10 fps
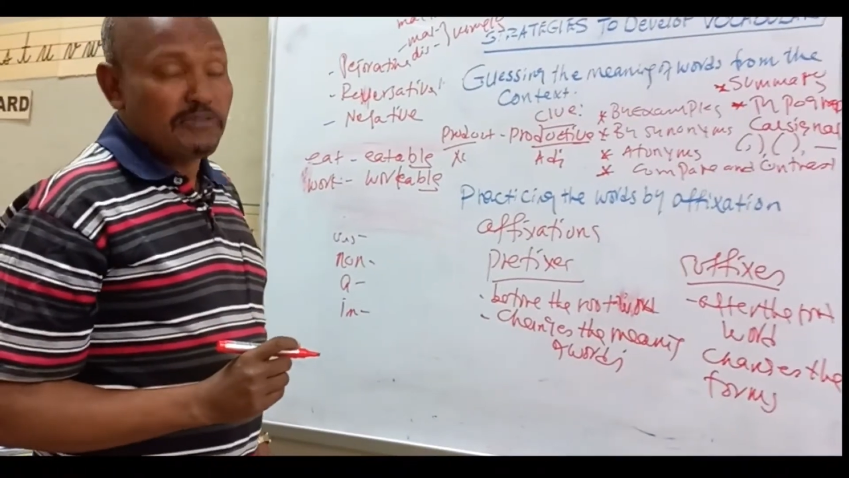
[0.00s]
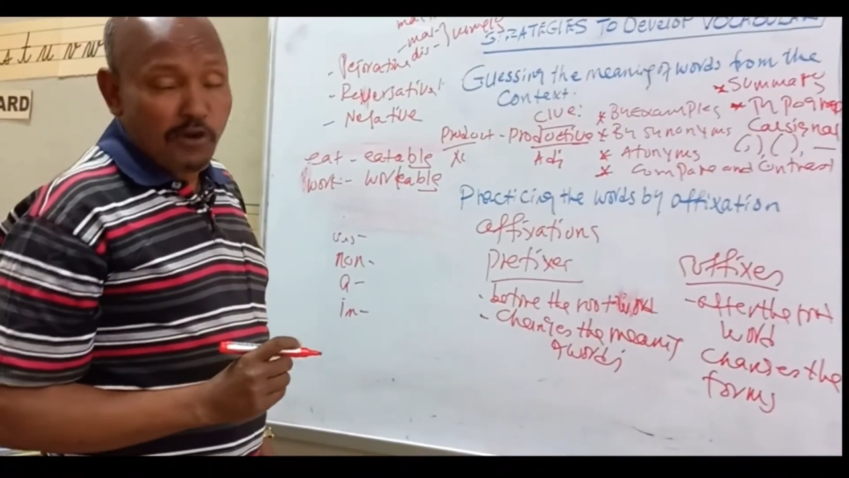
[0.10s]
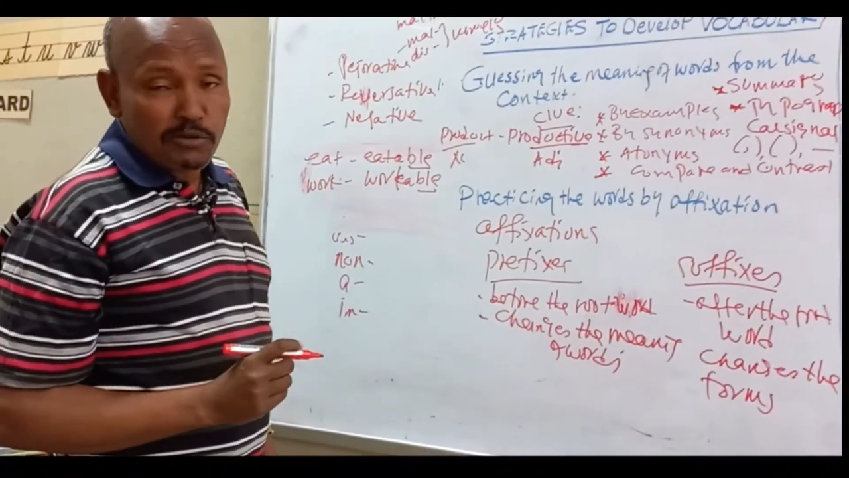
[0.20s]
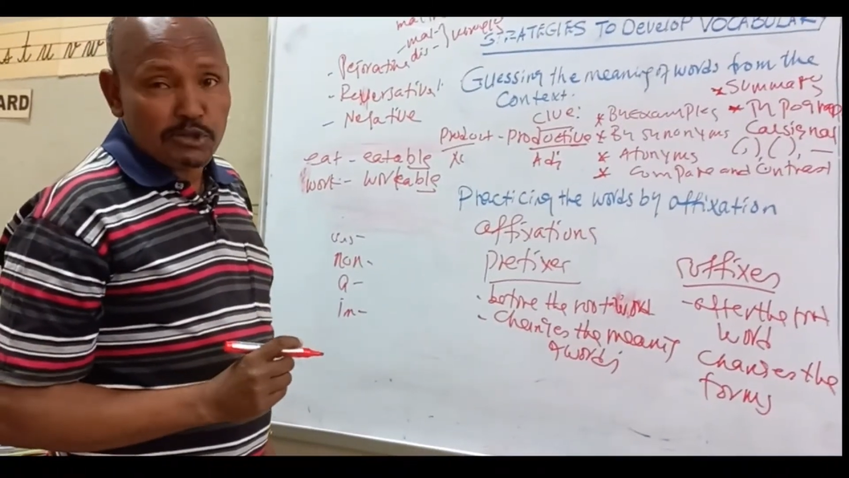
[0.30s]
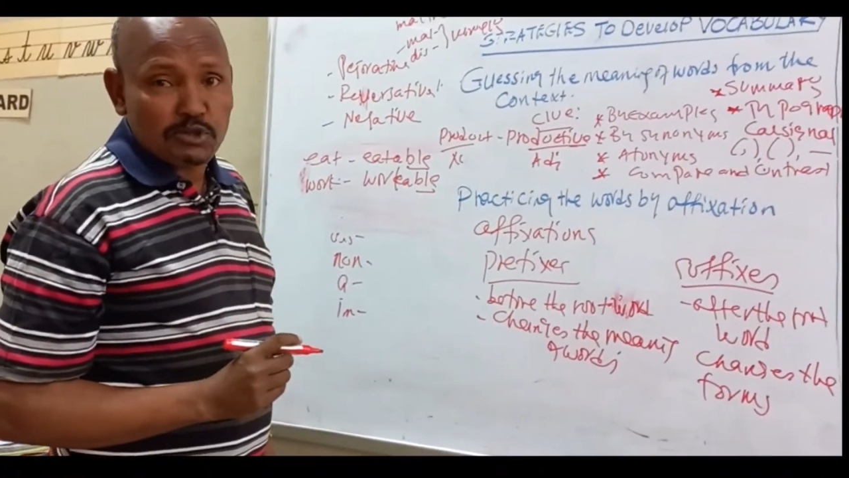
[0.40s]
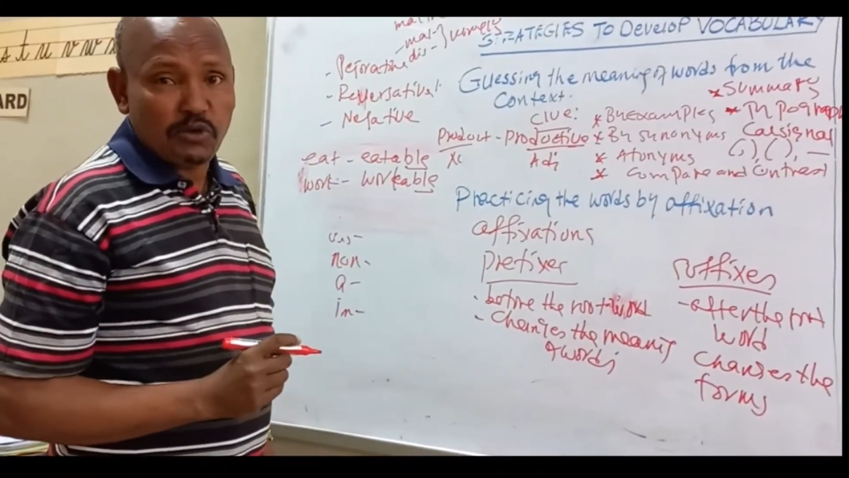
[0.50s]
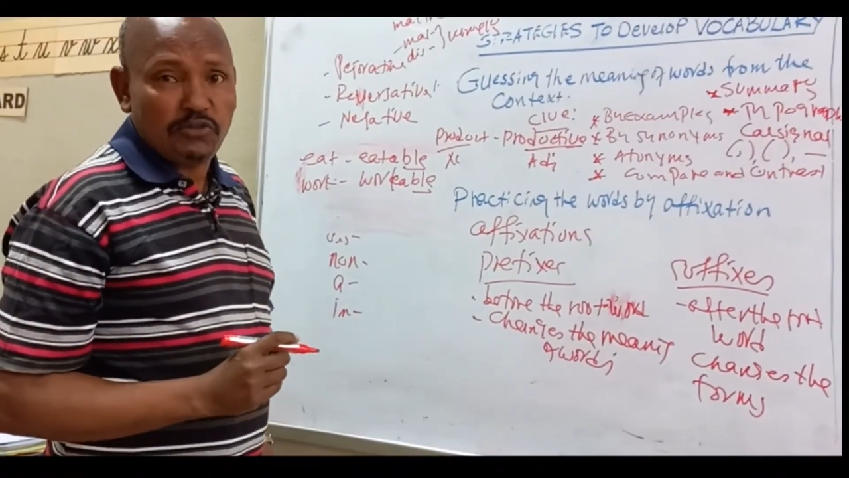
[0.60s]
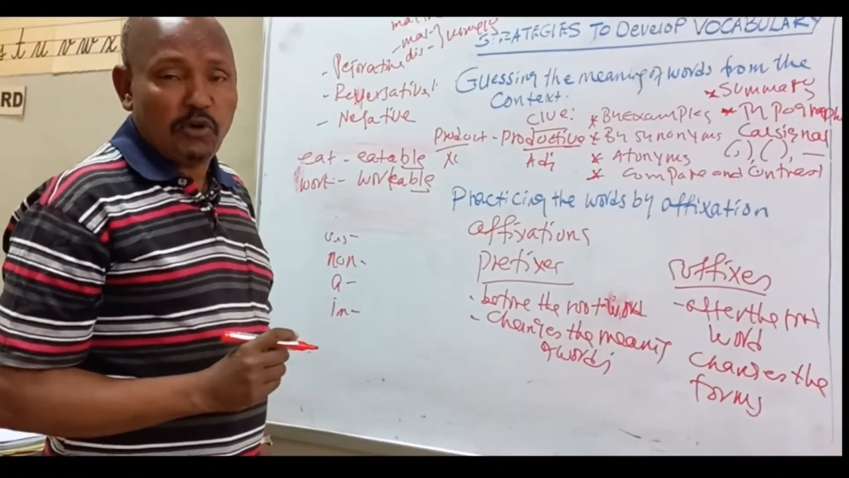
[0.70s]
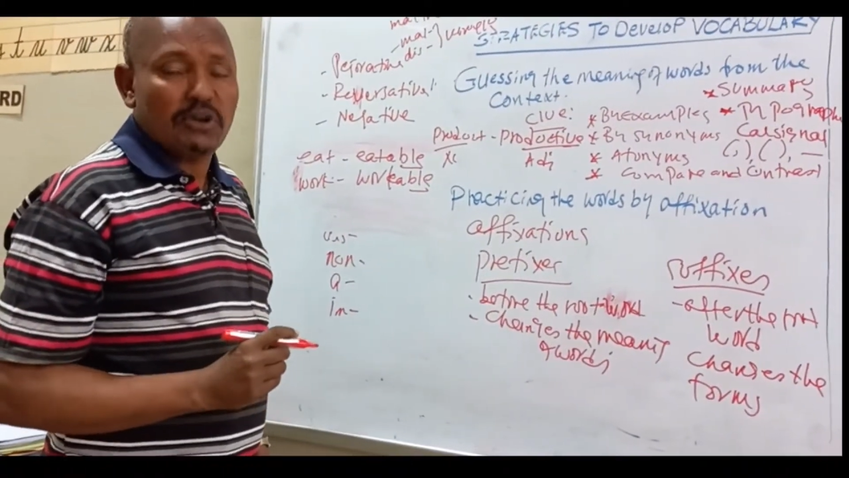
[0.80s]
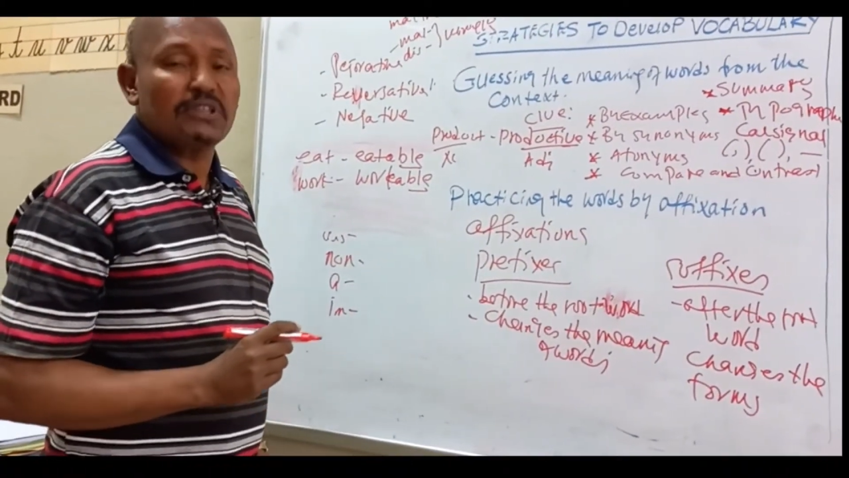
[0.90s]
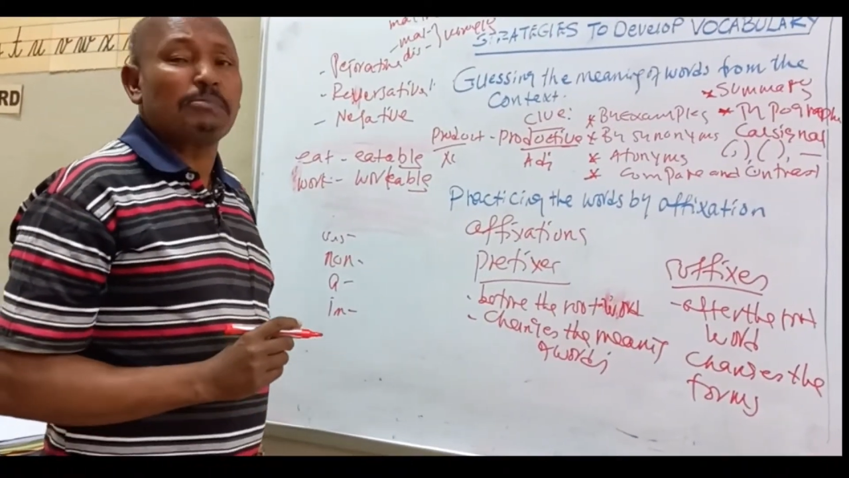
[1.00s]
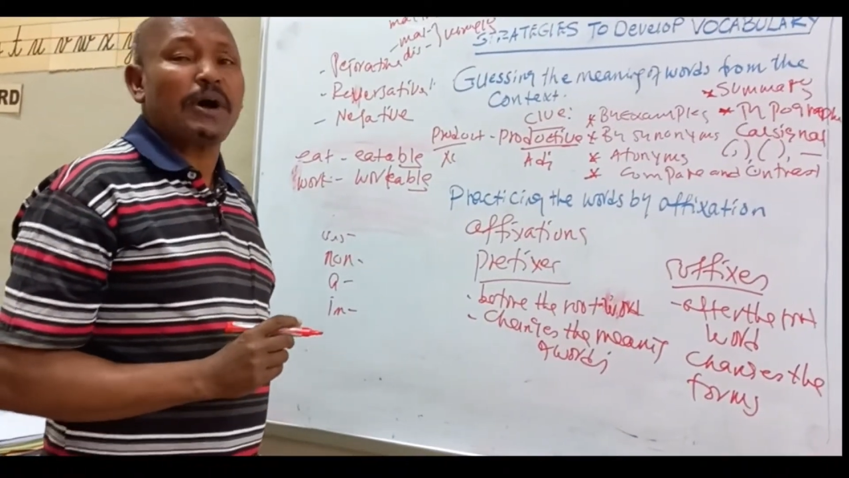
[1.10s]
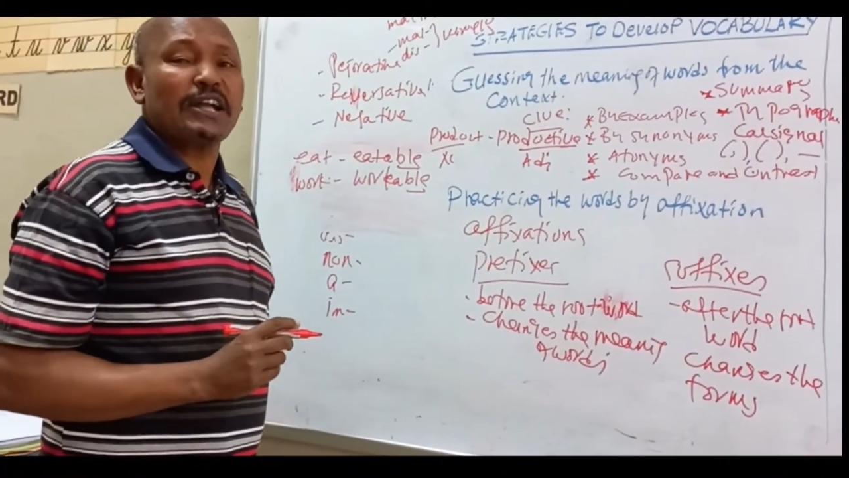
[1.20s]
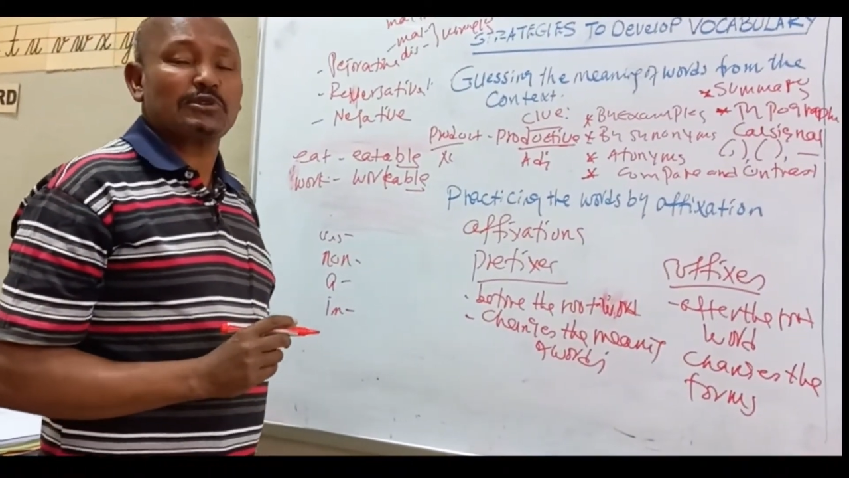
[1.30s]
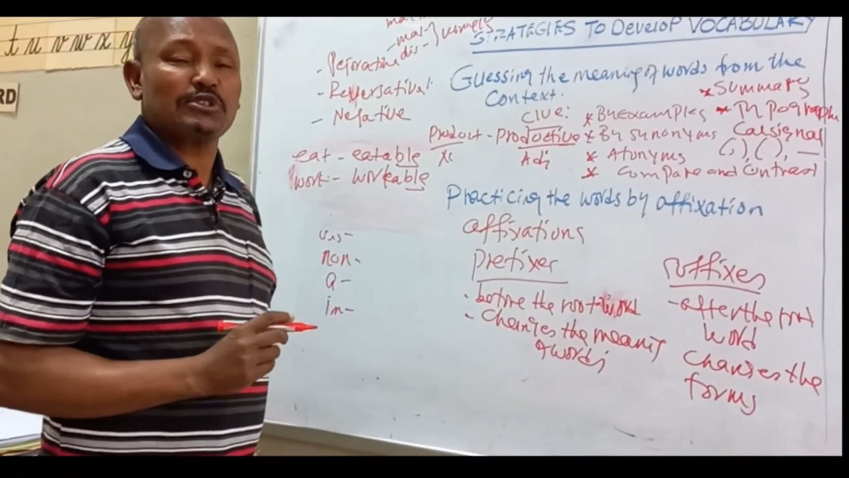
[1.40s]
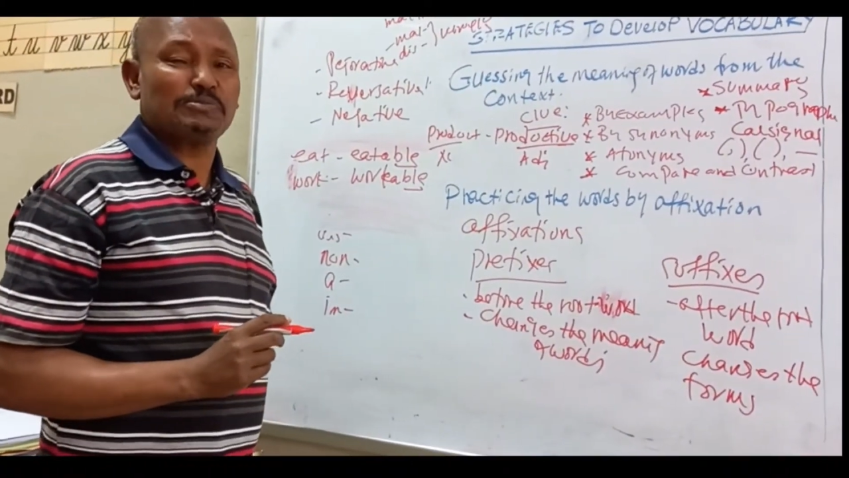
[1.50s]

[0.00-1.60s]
forms of or the part of